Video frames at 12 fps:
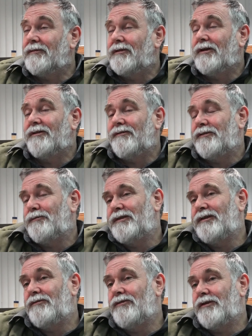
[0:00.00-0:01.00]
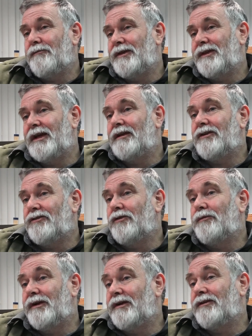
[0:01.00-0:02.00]
a lot of this material can be then
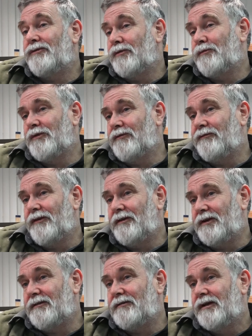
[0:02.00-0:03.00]
incorporated into a portfolio